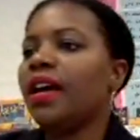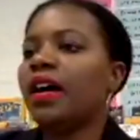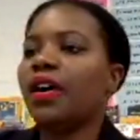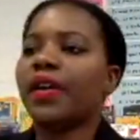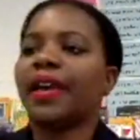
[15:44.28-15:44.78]

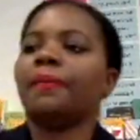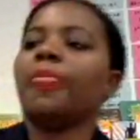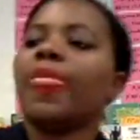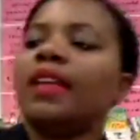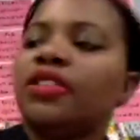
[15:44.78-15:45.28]
Okay,
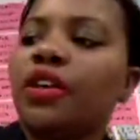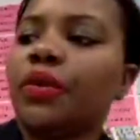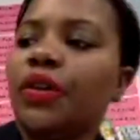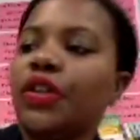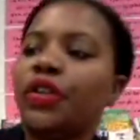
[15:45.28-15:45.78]
so
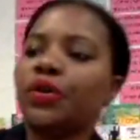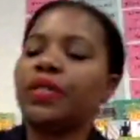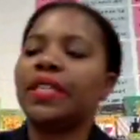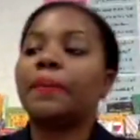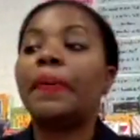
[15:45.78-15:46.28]

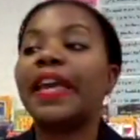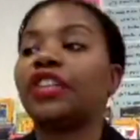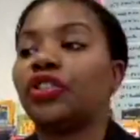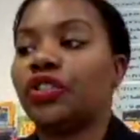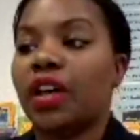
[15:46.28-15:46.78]
using
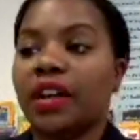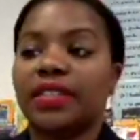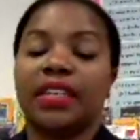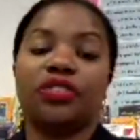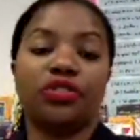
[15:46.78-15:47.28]
picture talk
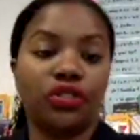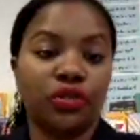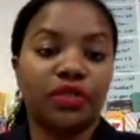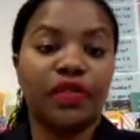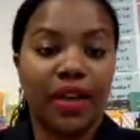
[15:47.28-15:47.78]
to
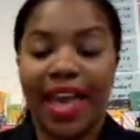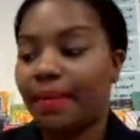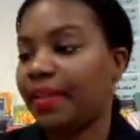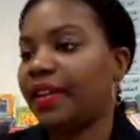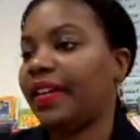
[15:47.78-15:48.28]
introduce
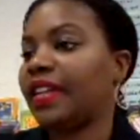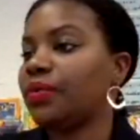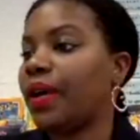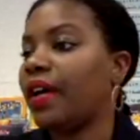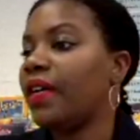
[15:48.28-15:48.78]
vocabulary as
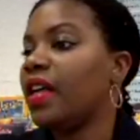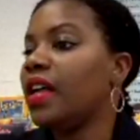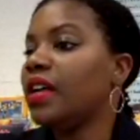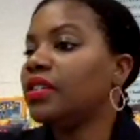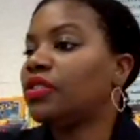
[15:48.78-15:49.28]
well.
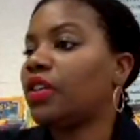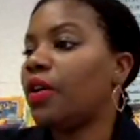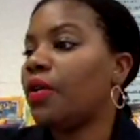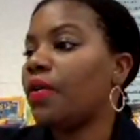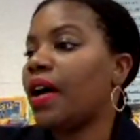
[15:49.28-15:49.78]

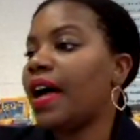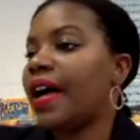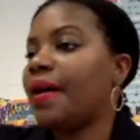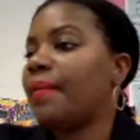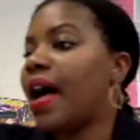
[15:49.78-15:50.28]
So
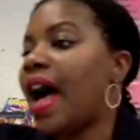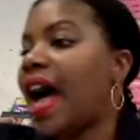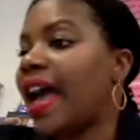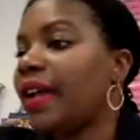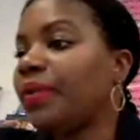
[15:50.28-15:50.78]

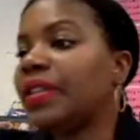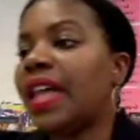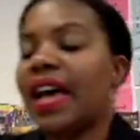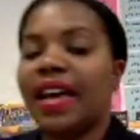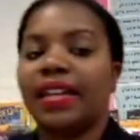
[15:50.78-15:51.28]
I
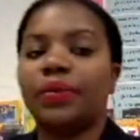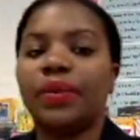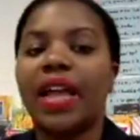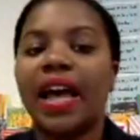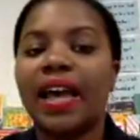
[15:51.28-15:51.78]
relied, when
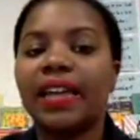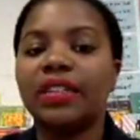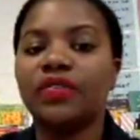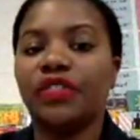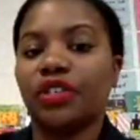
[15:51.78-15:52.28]
I
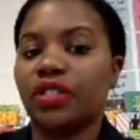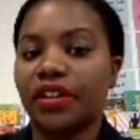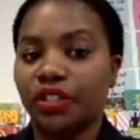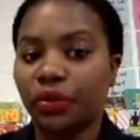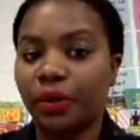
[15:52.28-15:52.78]
first
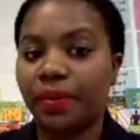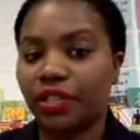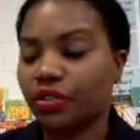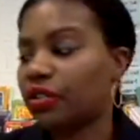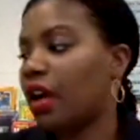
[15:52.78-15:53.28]
started doing
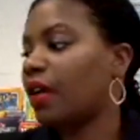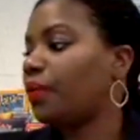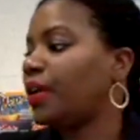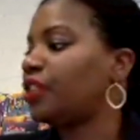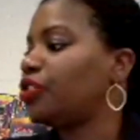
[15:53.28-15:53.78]
picture talk,
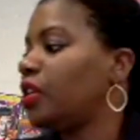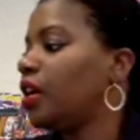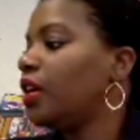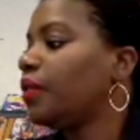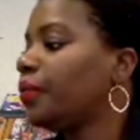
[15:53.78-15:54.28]
which
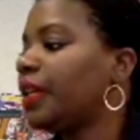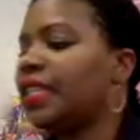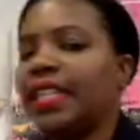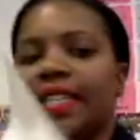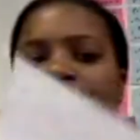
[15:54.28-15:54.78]

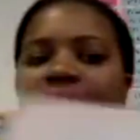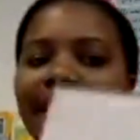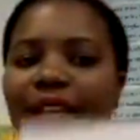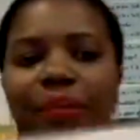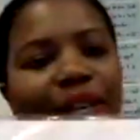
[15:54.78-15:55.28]
really is
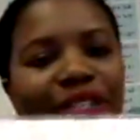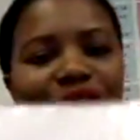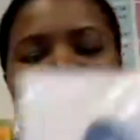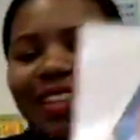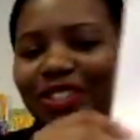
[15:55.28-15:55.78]
taking a picture
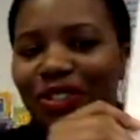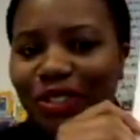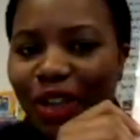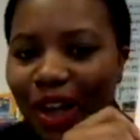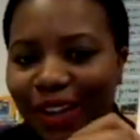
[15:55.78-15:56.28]
and just
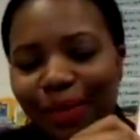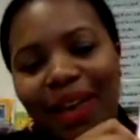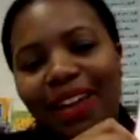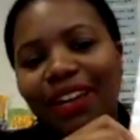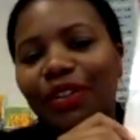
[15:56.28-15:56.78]
talking
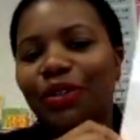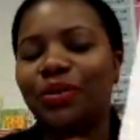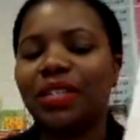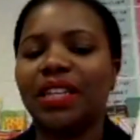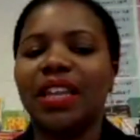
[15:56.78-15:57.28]
about it
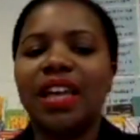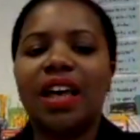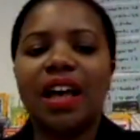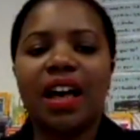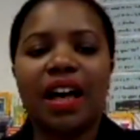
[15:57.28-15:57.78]
using
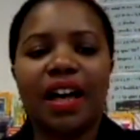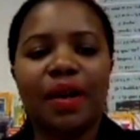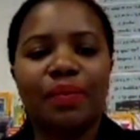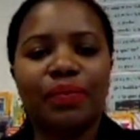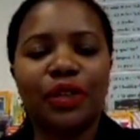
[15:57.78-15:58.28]

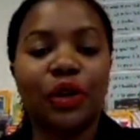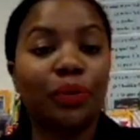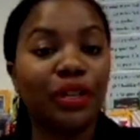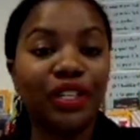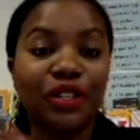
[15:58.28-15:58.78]

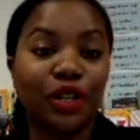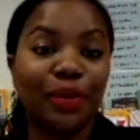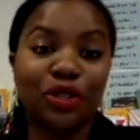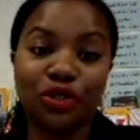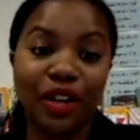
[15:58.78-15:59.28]
predetermined
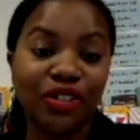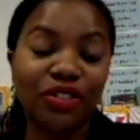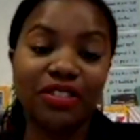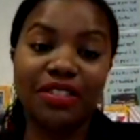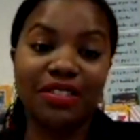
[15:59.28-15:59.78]

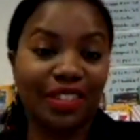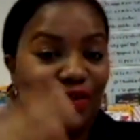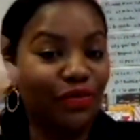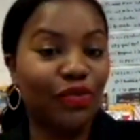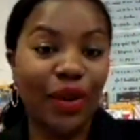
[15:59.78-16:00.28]
structures
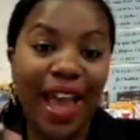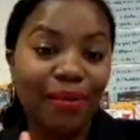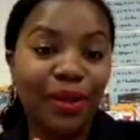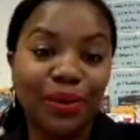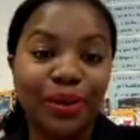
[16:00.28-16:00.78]
and
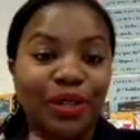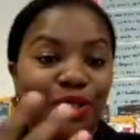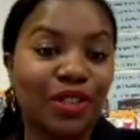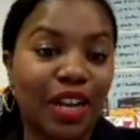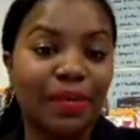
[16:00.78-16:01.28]
vocabulary words to
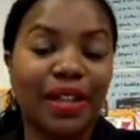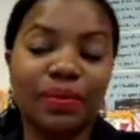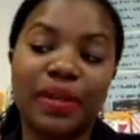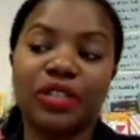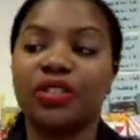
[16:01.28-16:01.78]
about the
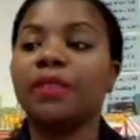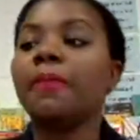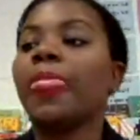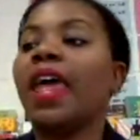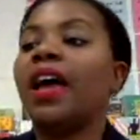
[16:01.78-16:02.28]
picture.
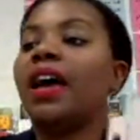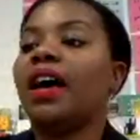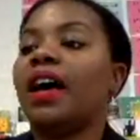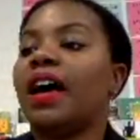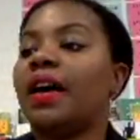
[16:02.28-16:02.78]

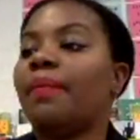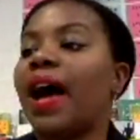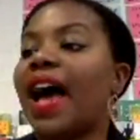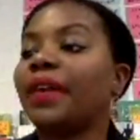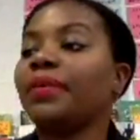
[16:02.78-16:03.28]

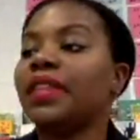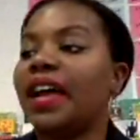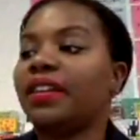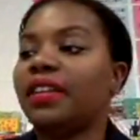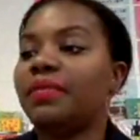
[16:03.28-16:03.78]
I relied
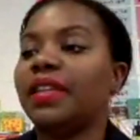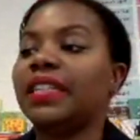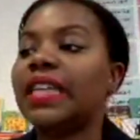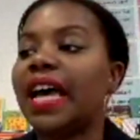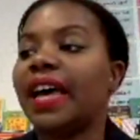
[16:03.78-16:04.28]
on it many
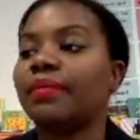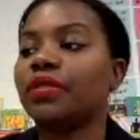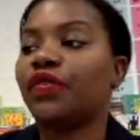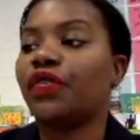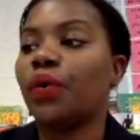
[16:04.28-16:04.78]

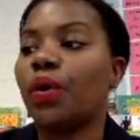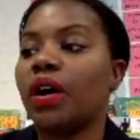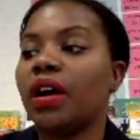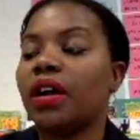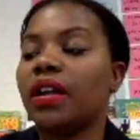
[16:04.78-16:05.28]
times
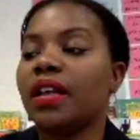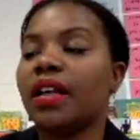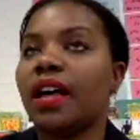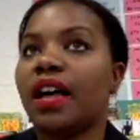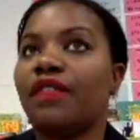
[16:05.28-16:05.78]
for
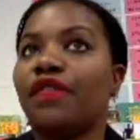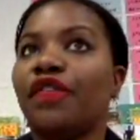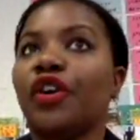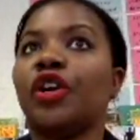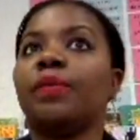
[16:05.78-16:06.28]

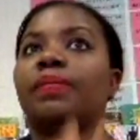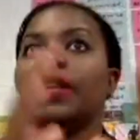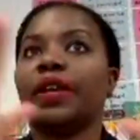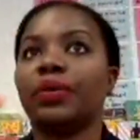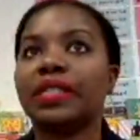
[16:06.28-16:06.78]

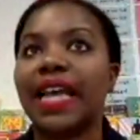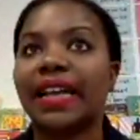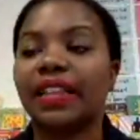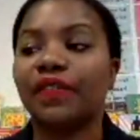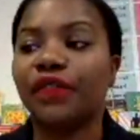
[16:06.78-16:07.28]

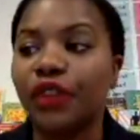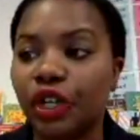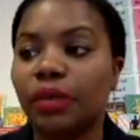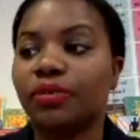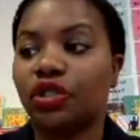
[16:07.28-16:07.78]
recycling
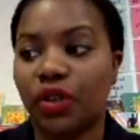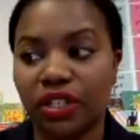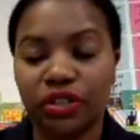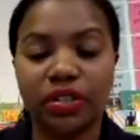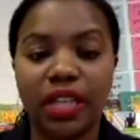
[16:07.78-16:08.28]
verb
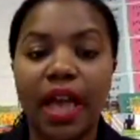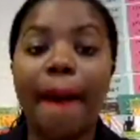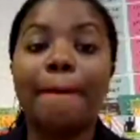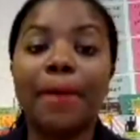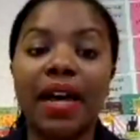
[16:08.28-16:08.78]
structures,
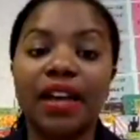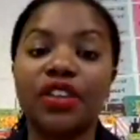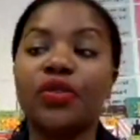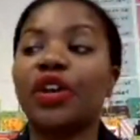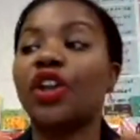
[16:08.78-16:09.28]
but you
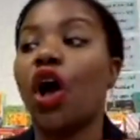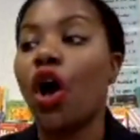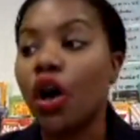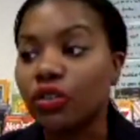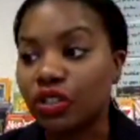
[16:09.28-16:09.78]
can
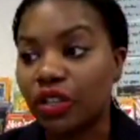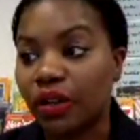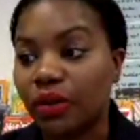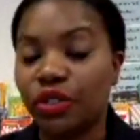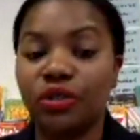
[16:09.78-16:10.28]

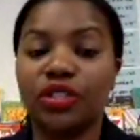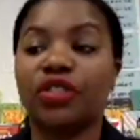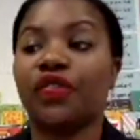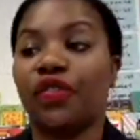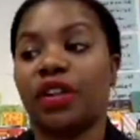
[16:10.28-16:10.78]
also use it to
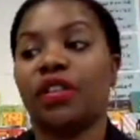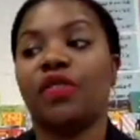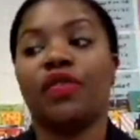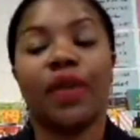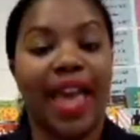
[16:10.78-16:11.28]
front load
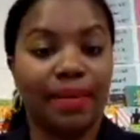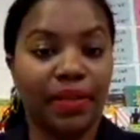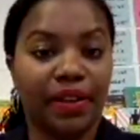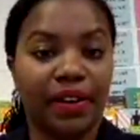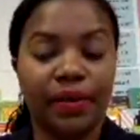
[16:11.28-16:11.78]

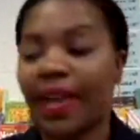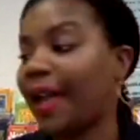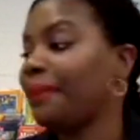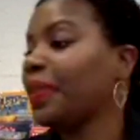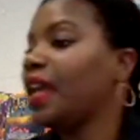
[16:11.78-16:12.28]
vocabulary, okay?
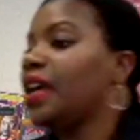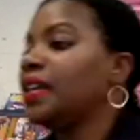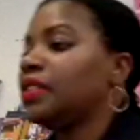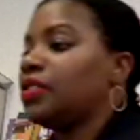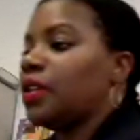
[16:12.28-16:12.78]

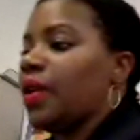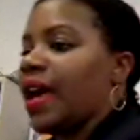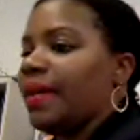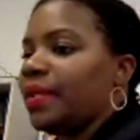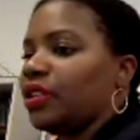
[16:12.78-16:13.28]
So I'm
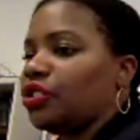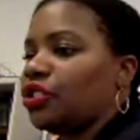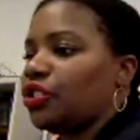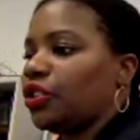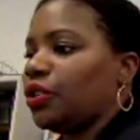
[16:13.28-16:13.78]
gonna
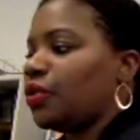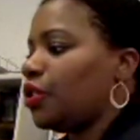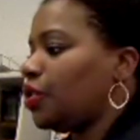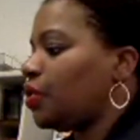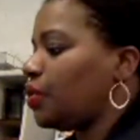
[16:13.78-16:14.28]
show
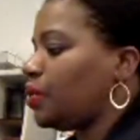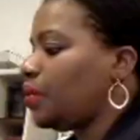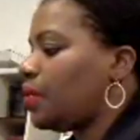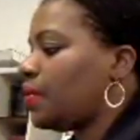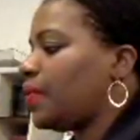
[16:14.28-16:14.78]
you
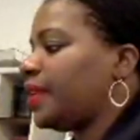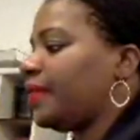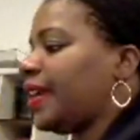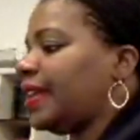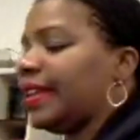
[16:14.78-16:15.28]
one
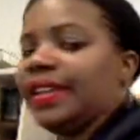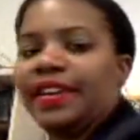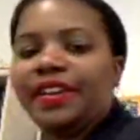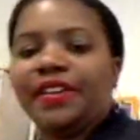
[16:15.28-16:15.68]
right here.